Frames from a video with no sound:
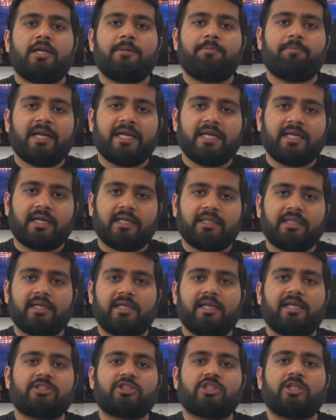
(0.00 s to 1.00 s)
Depending on the
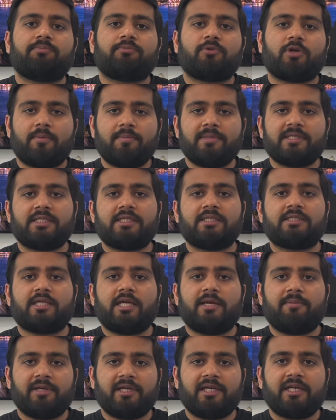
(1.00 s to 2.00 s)
election promises,
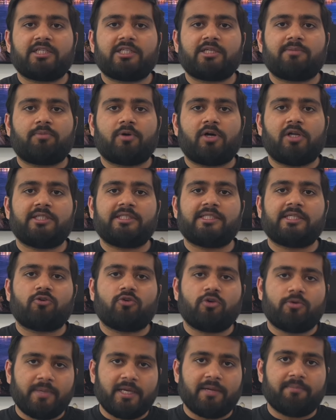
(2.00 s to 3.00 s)
immigration policy
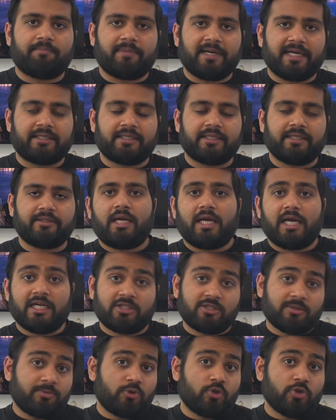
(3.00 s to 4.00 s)
could be impacted. As
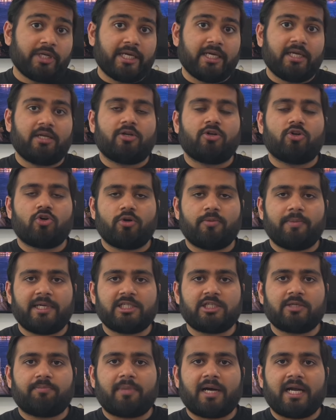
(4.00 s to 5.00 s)
of today, no
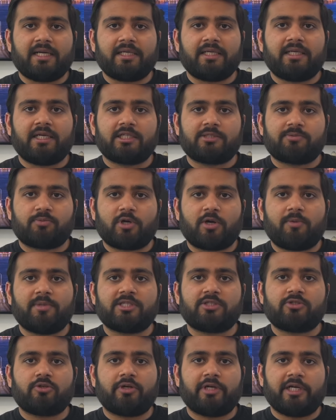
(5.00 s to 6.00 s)
major party has
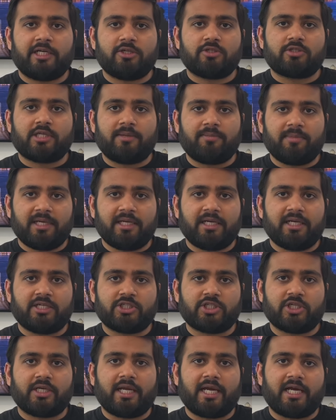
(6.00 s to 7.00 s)
promised to reduce
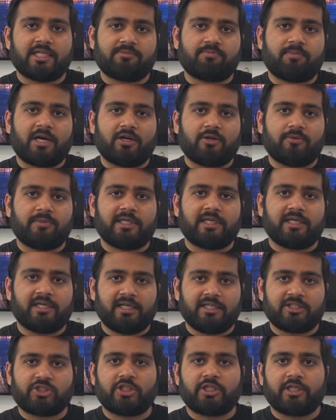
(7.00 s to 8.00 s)
immigration as part of their
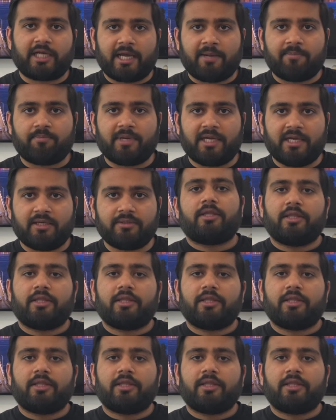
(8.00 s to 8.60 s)
election campaign.